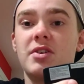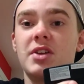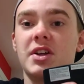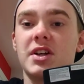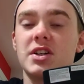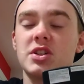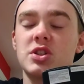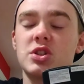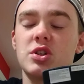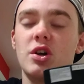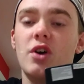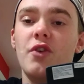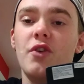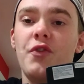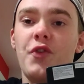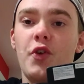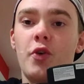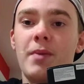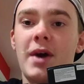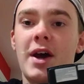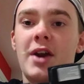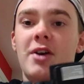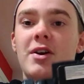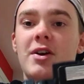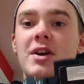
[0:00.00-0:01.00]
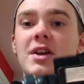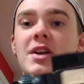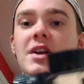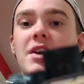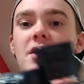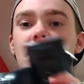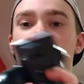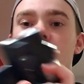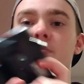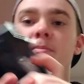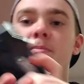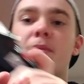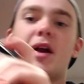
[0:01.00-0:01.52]
like a cell phone battery in here,
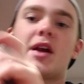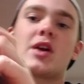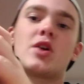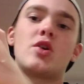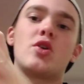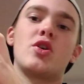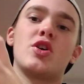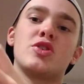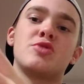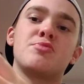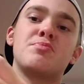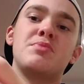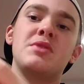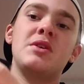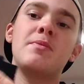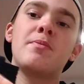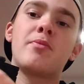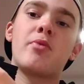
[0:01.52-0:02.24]
and a micro USB